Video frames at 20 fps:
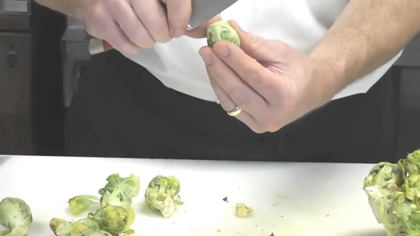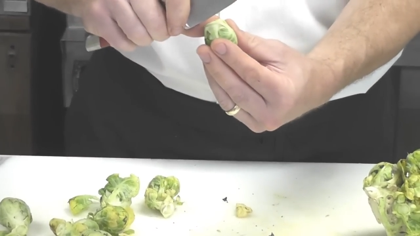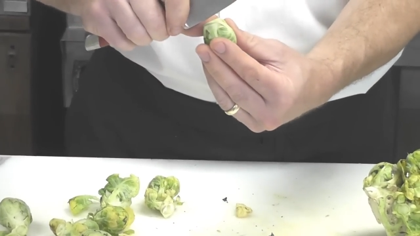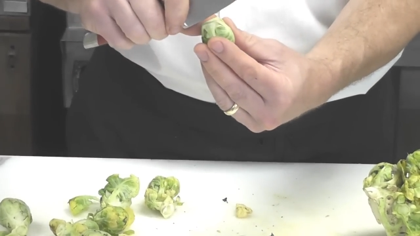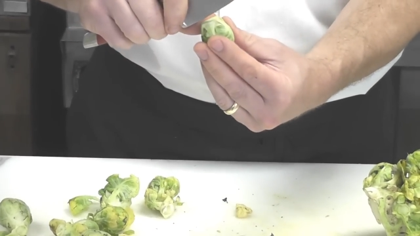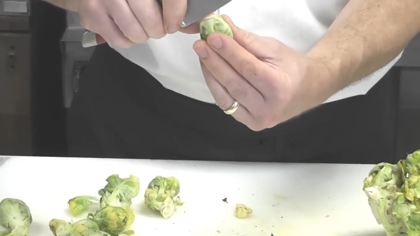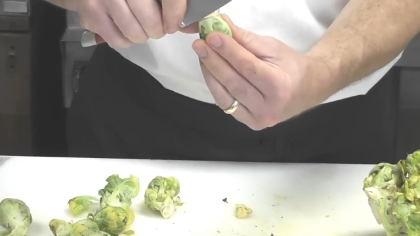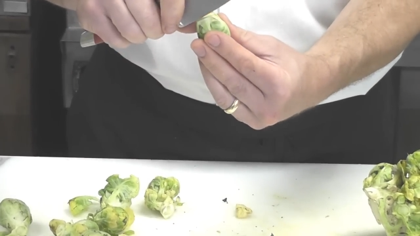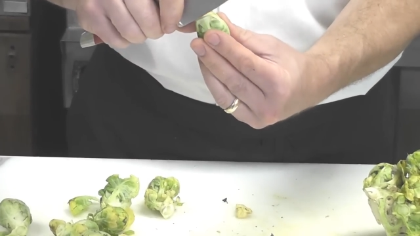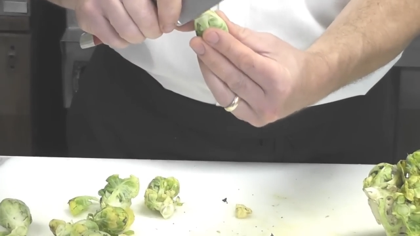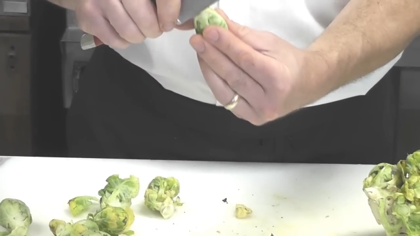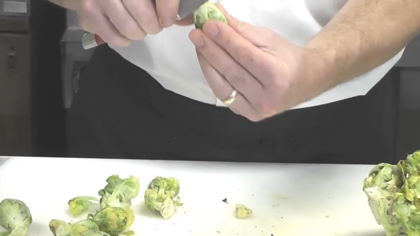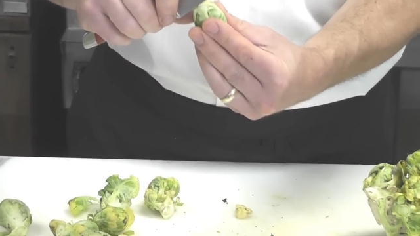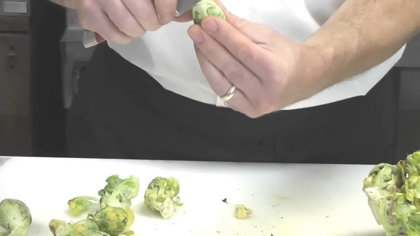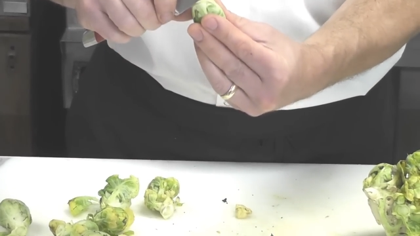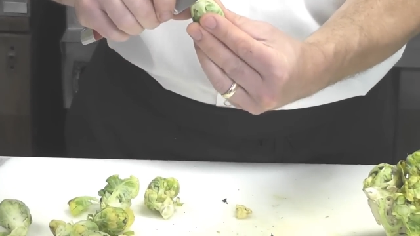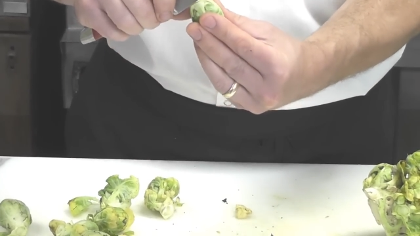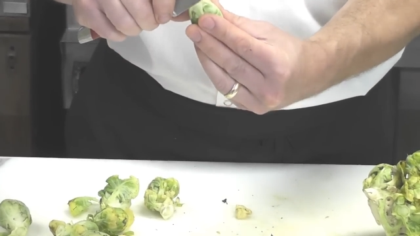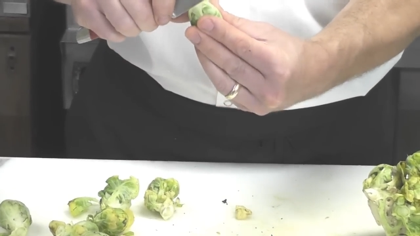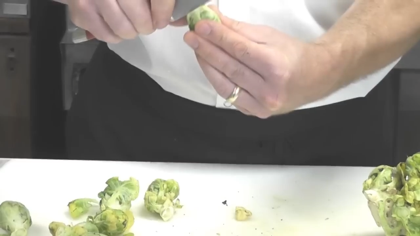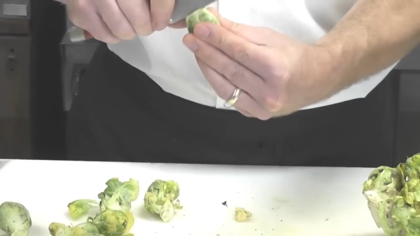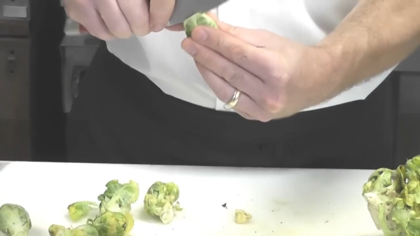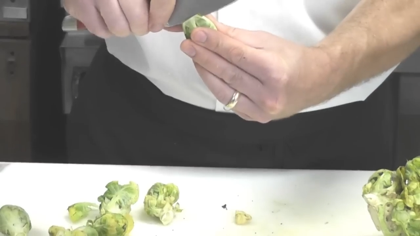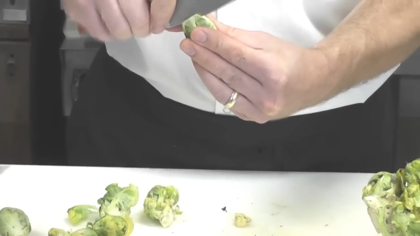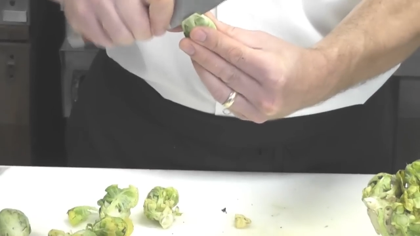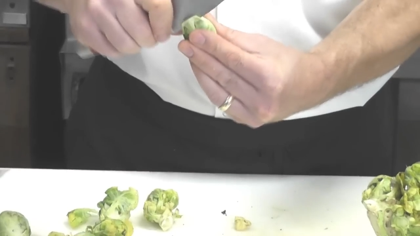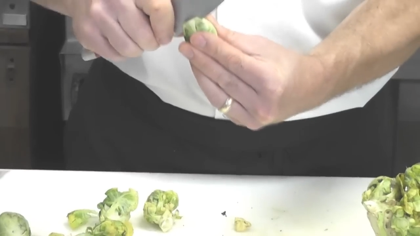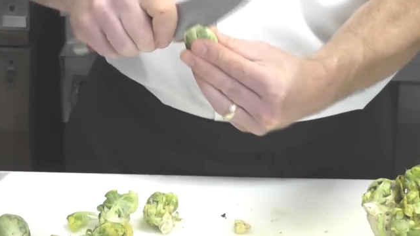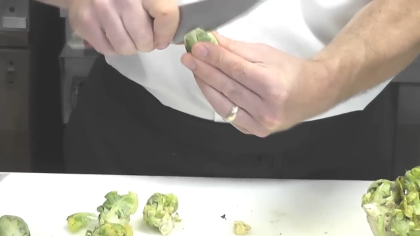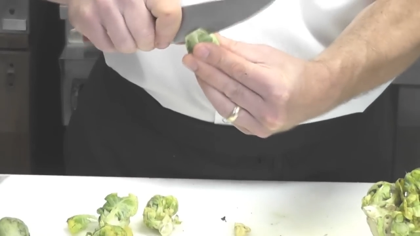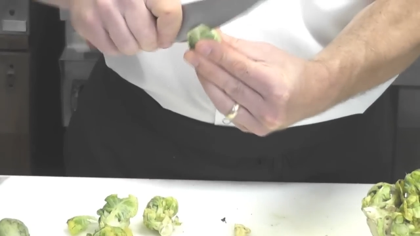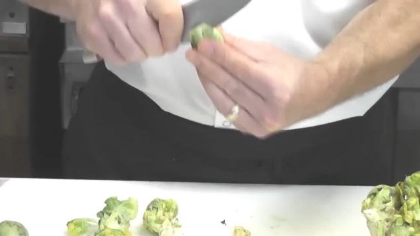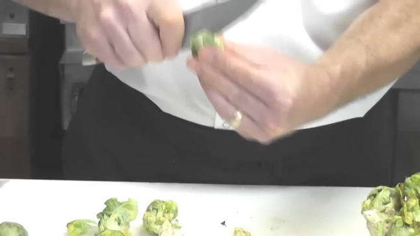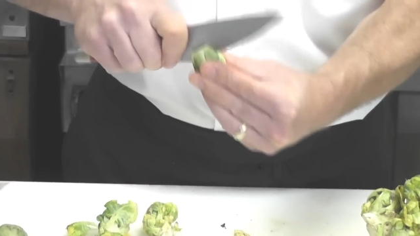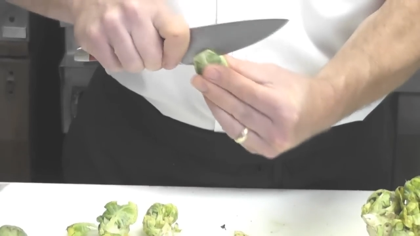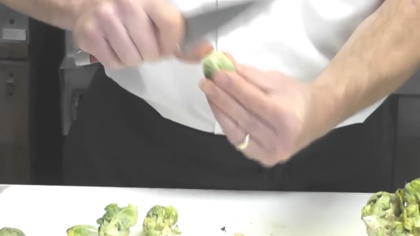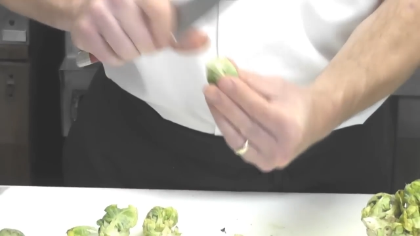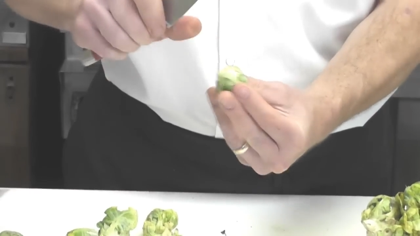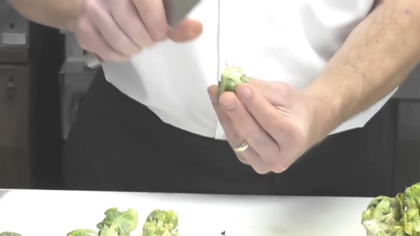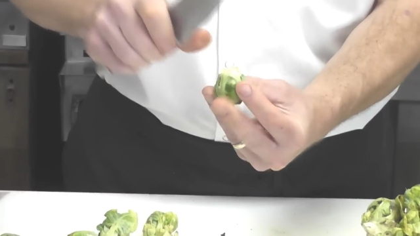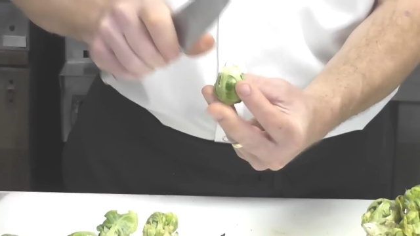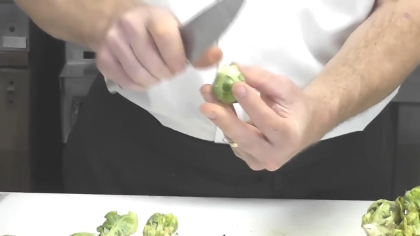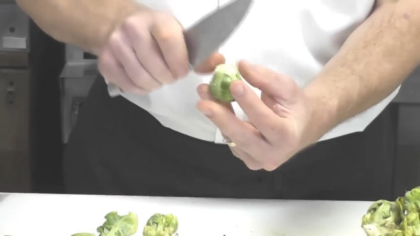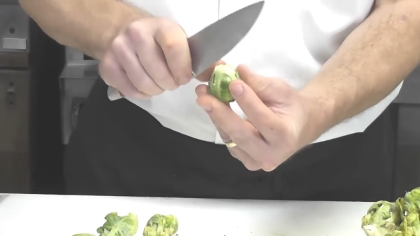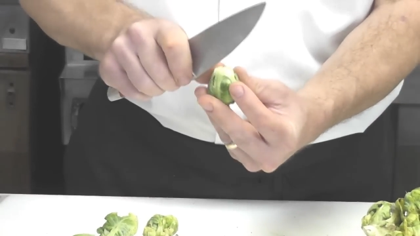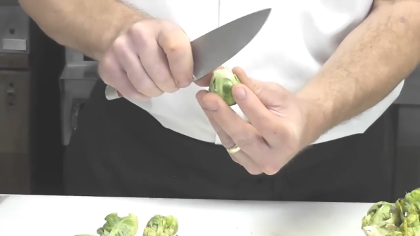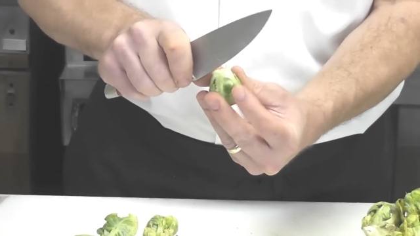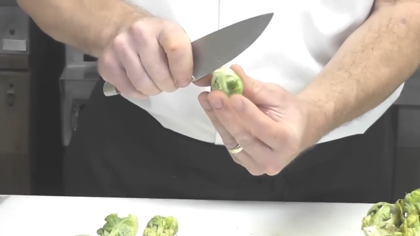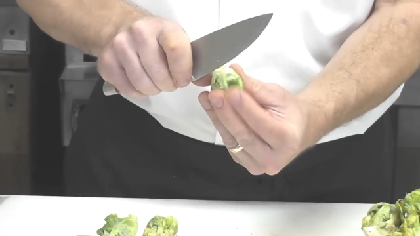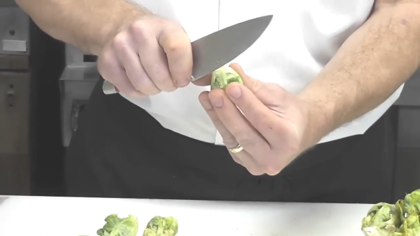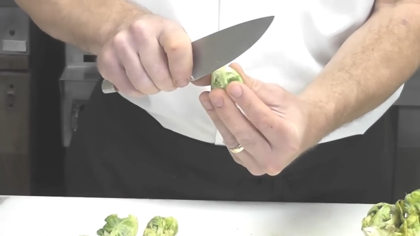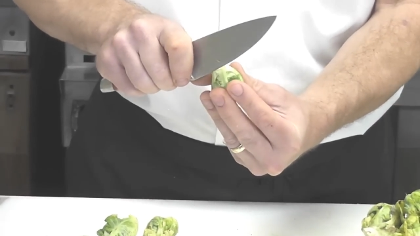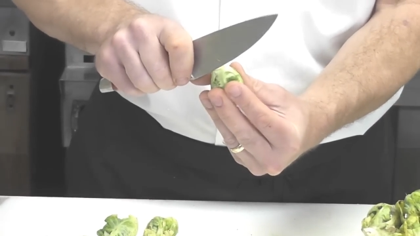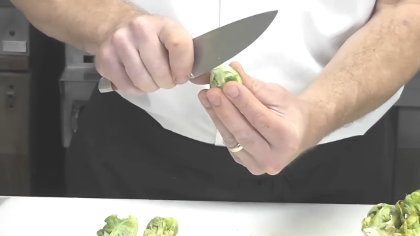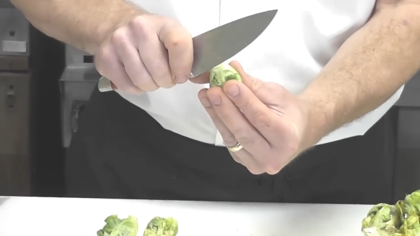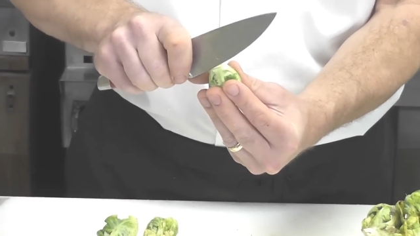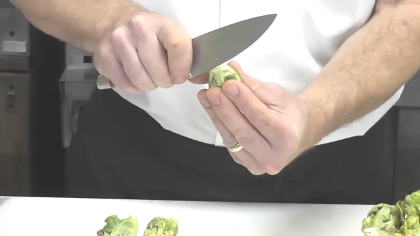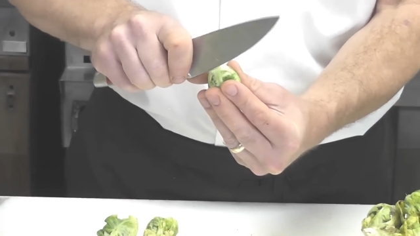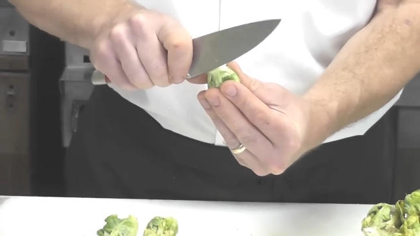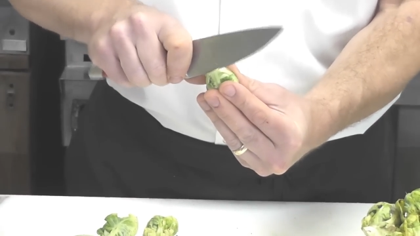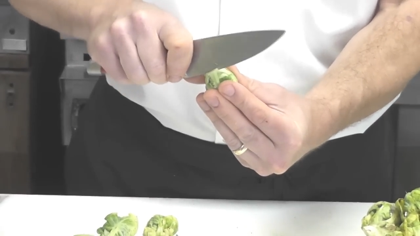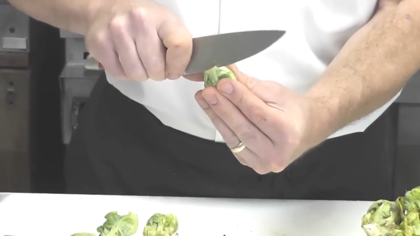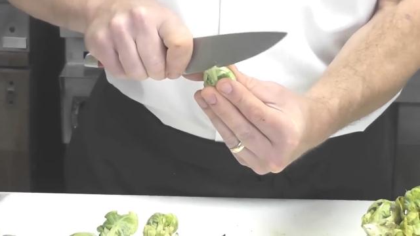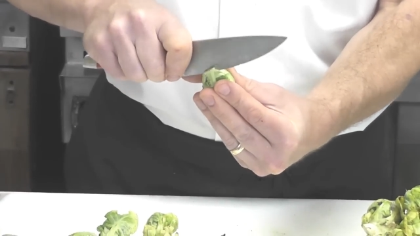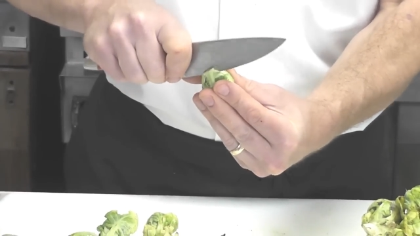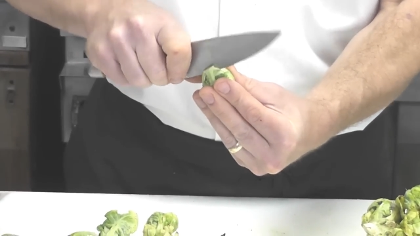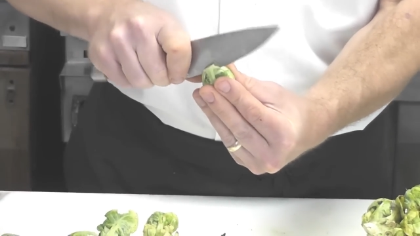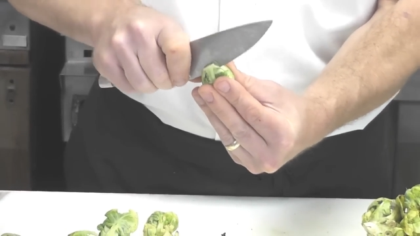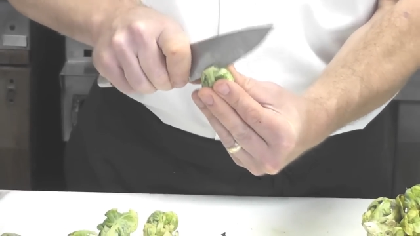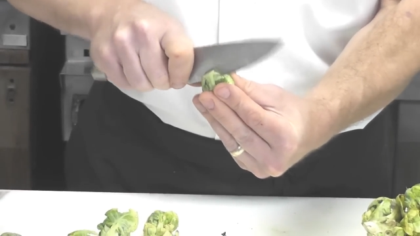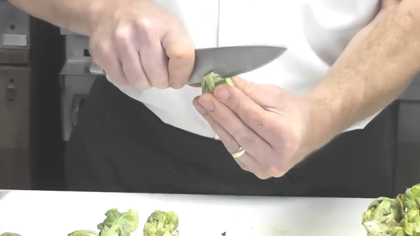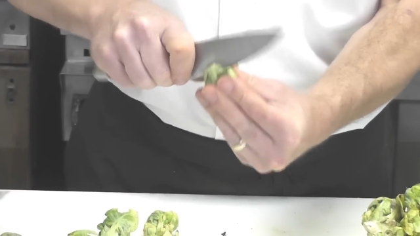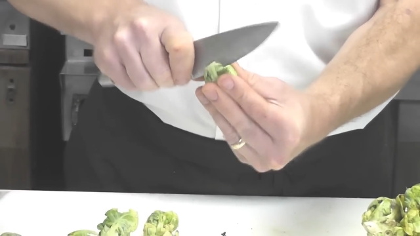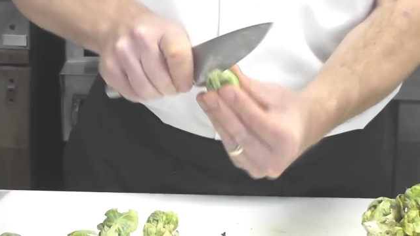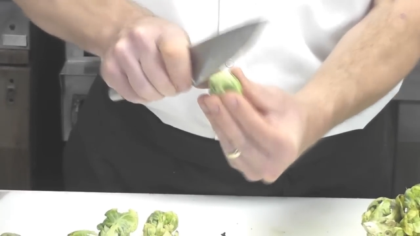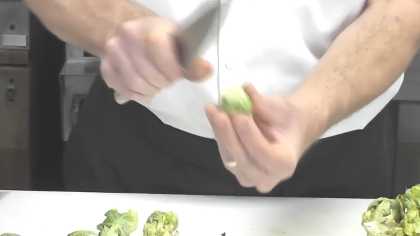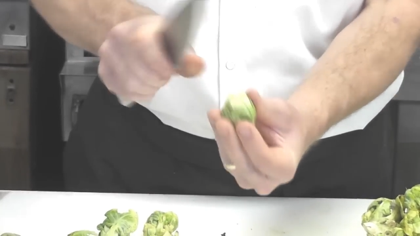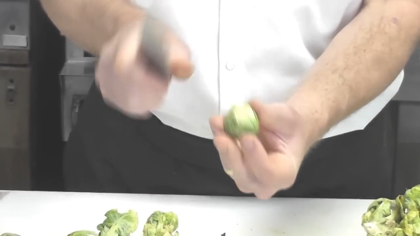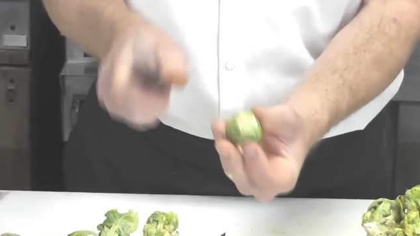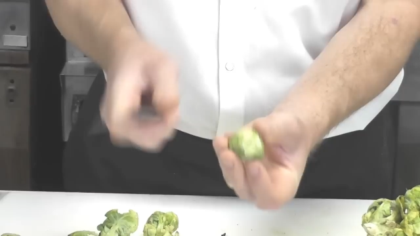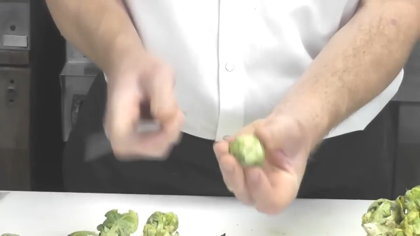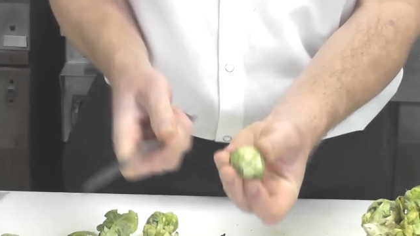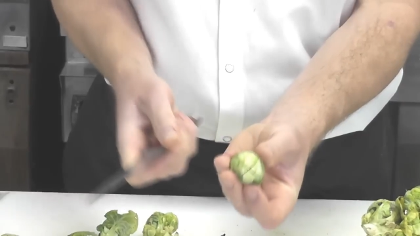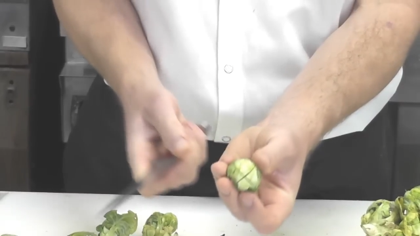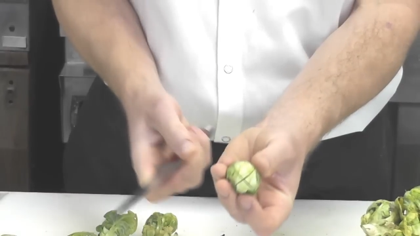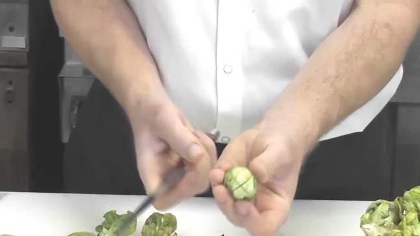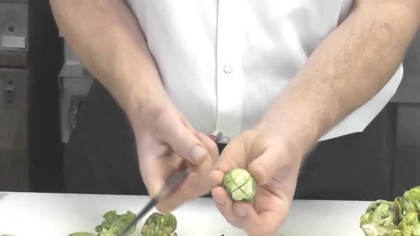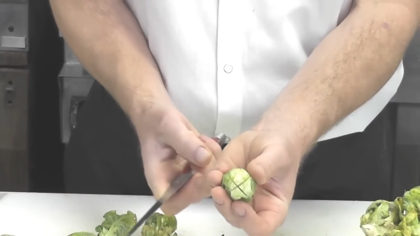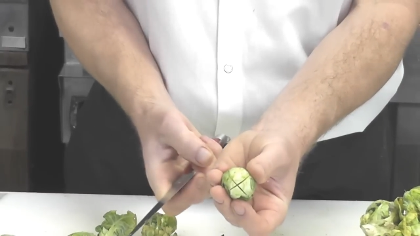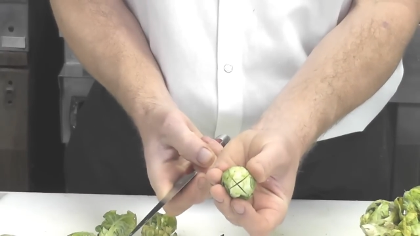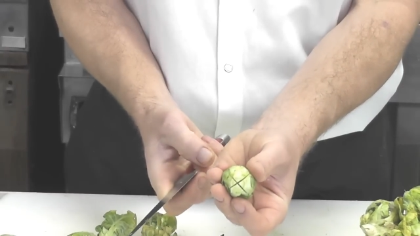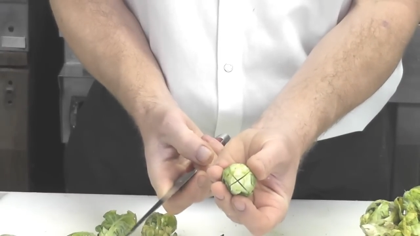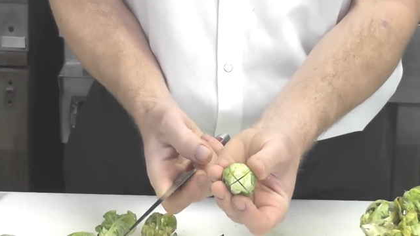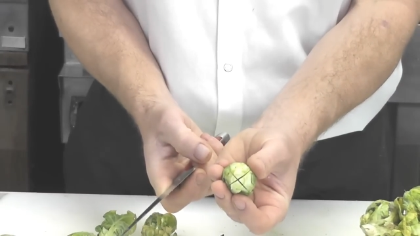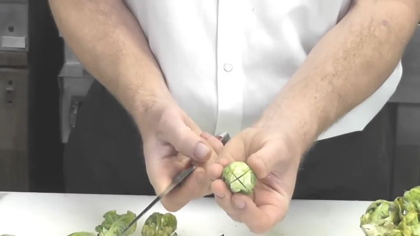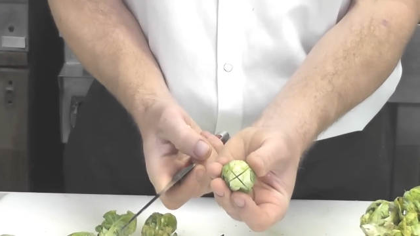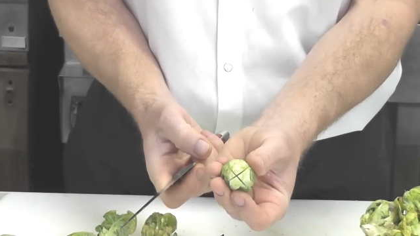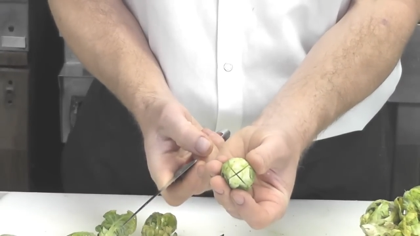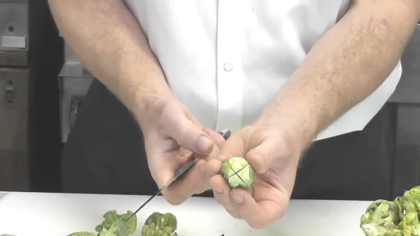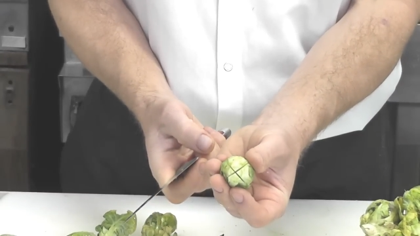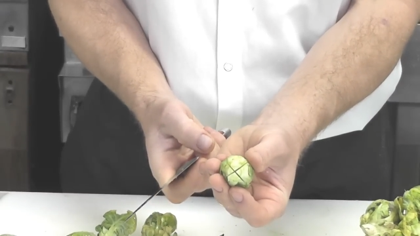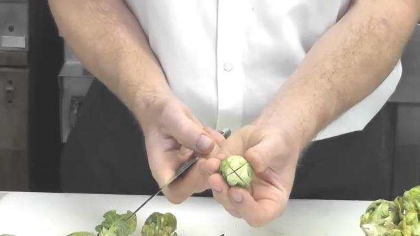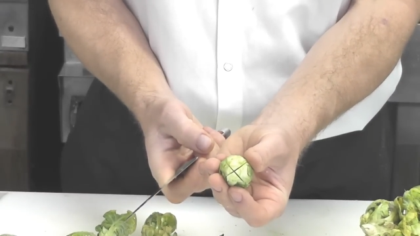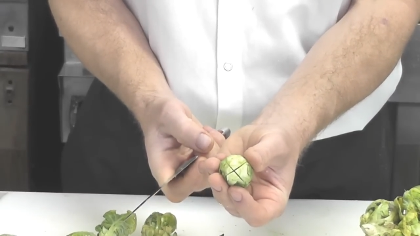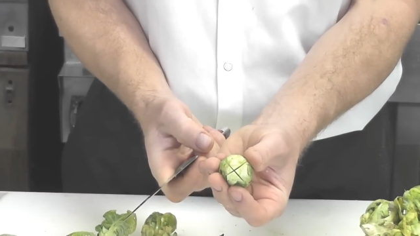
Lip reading: [unreadable: no face in view]